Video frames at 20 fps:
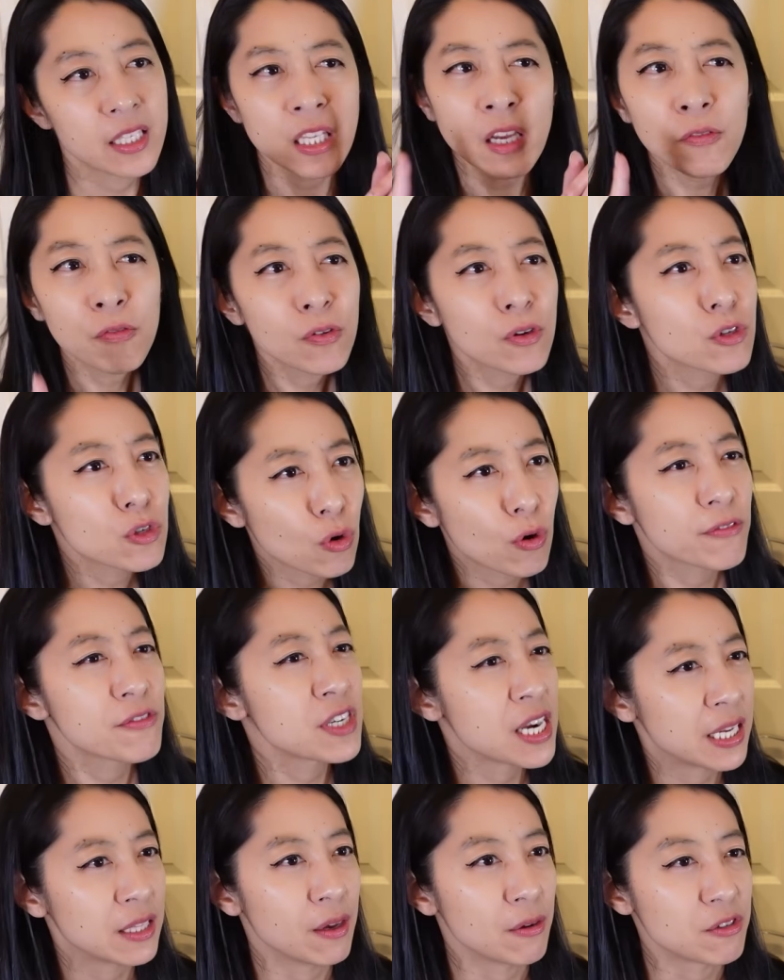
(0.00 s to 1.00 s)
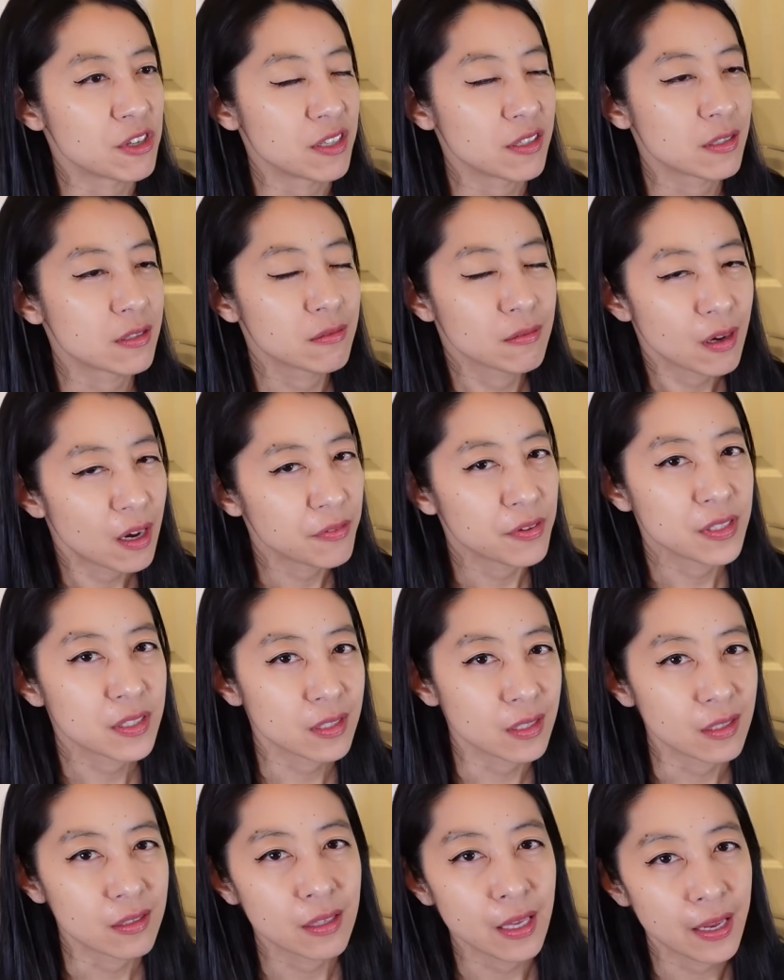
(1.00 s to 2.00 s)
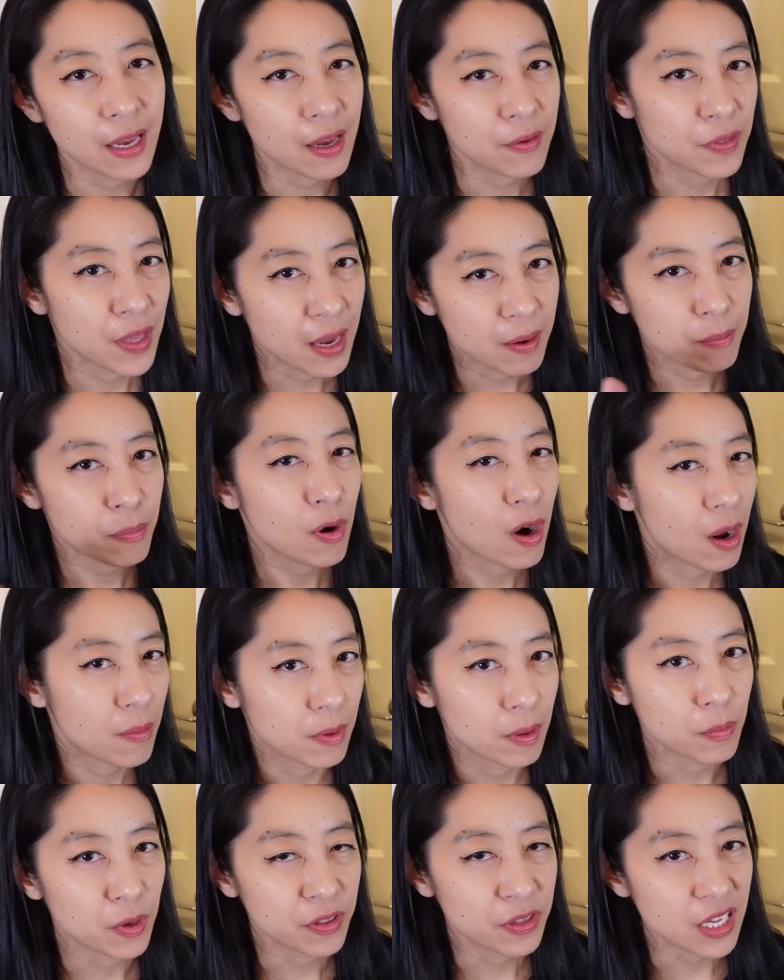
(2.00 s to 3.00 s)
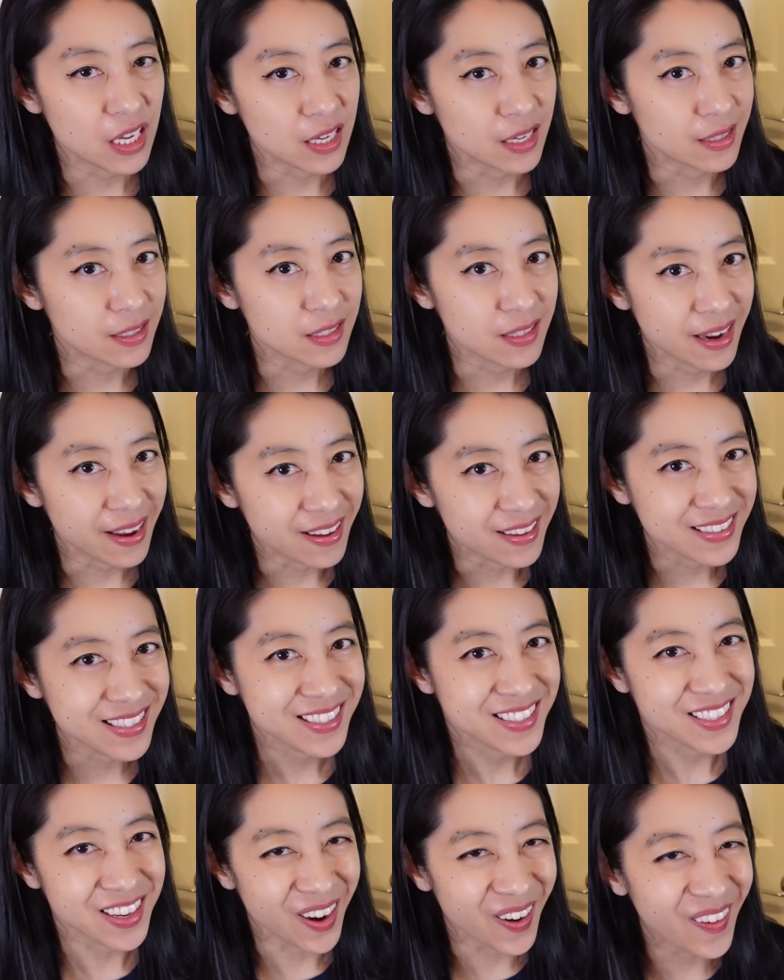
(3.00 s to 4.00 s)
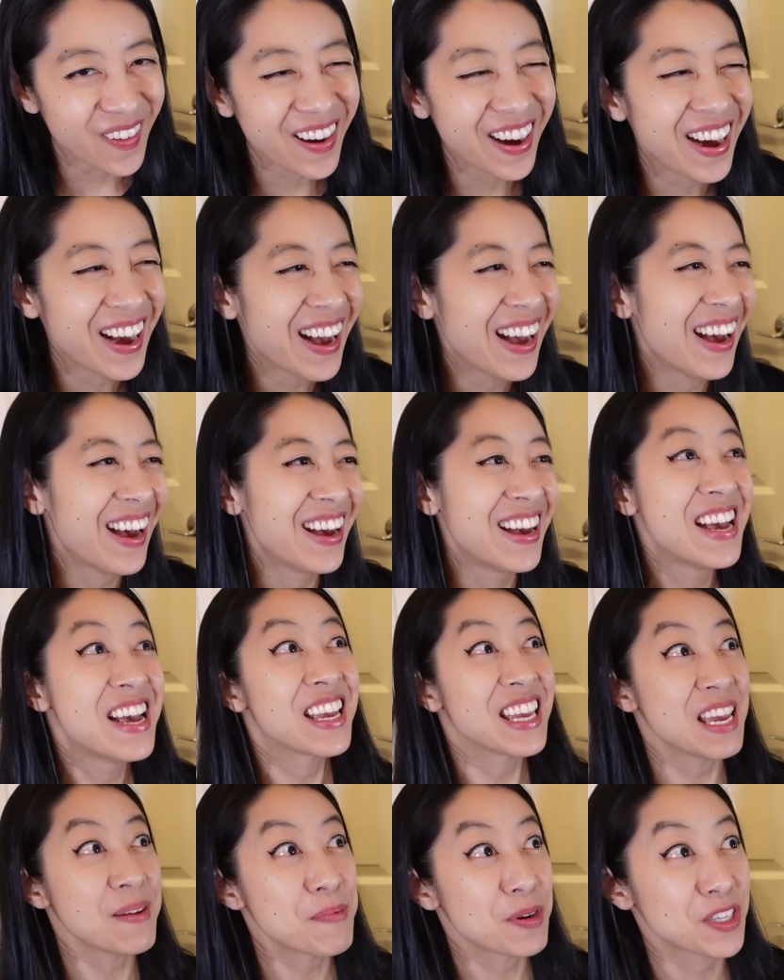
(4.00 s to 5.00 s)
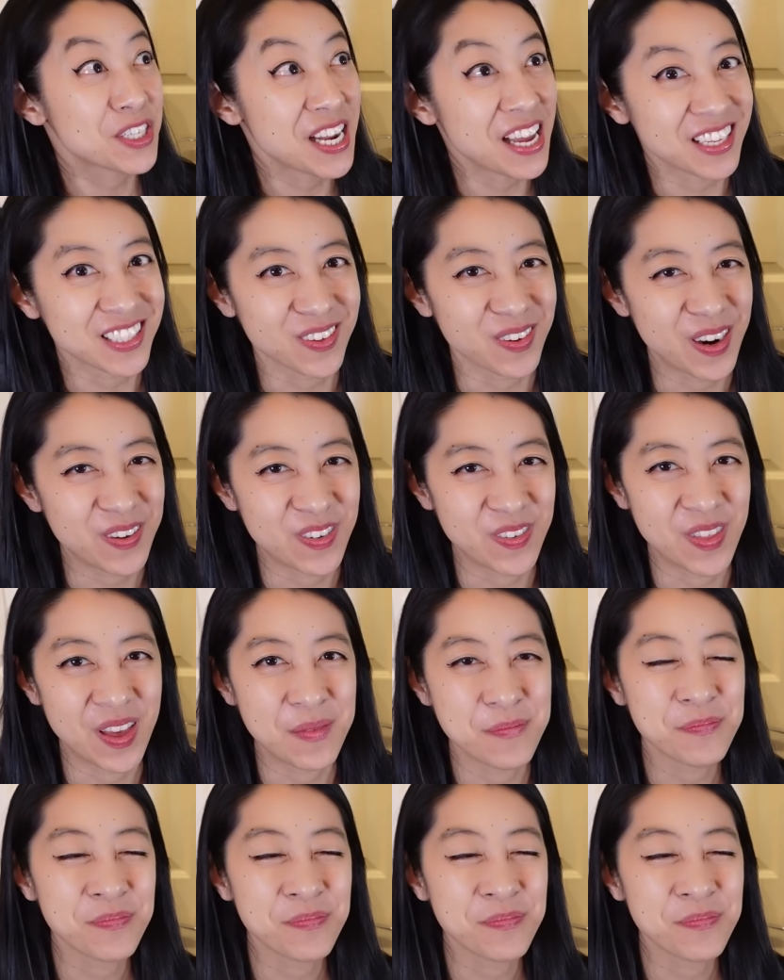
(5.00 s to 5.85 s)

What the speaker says: except for dwarf chain loaches. Obviously, they have that problem with eating snails, so keep your snails away from them.